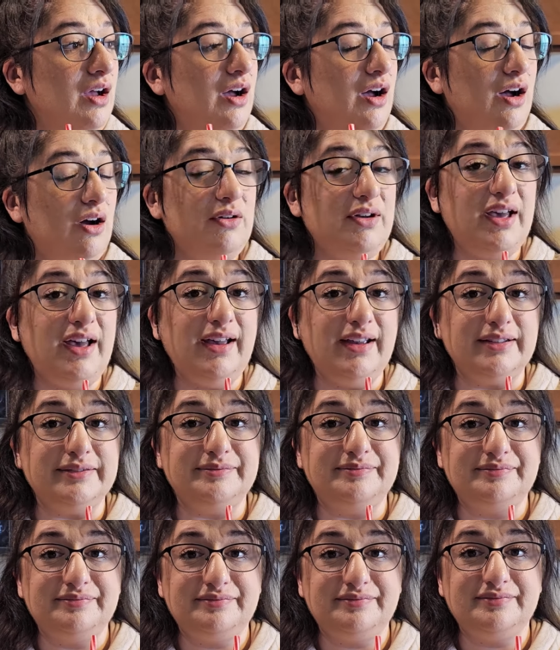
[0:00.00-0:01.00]
Okay,
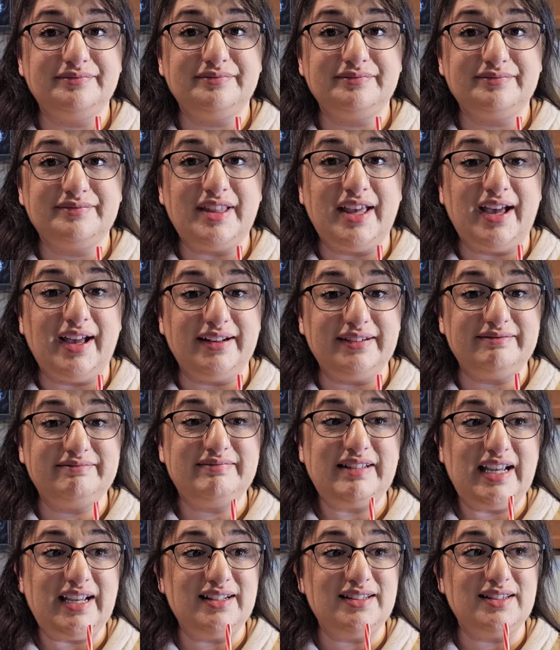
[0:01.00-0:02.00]
that
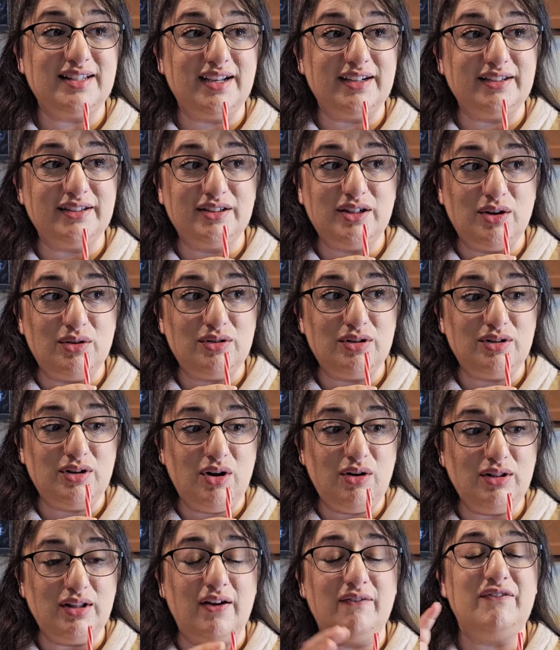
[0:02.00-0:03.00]
tastes like a
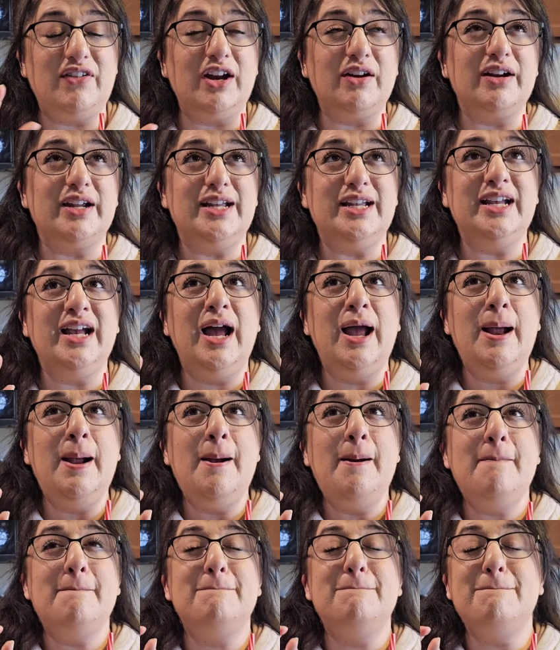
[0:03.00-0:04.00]
Coca-Cola. A very
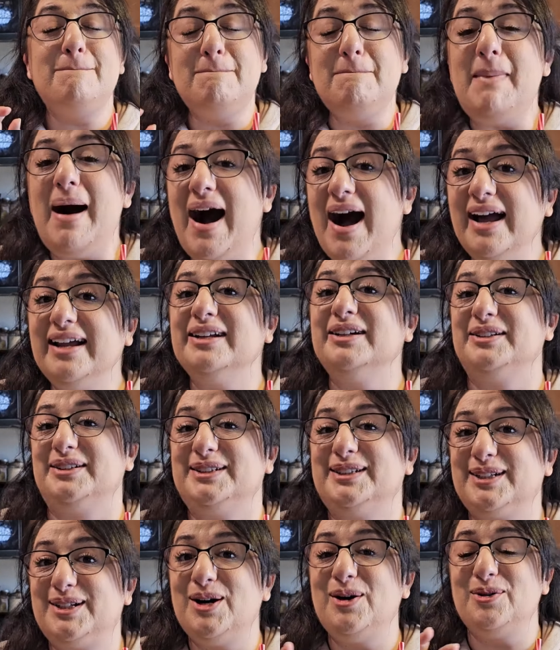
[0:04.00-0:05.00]
mild
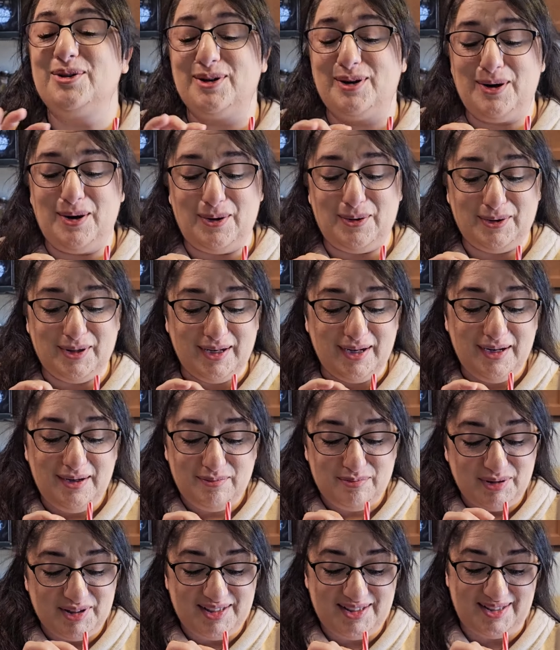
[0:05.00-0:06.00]
Coca-Cola,
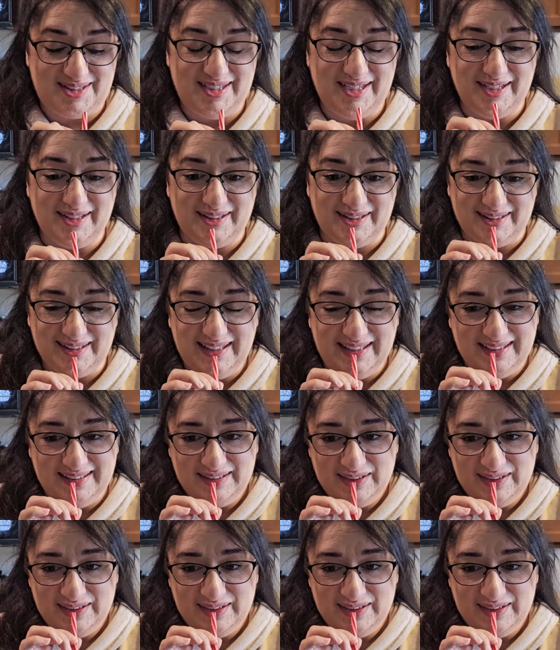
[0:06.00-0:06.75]
but still.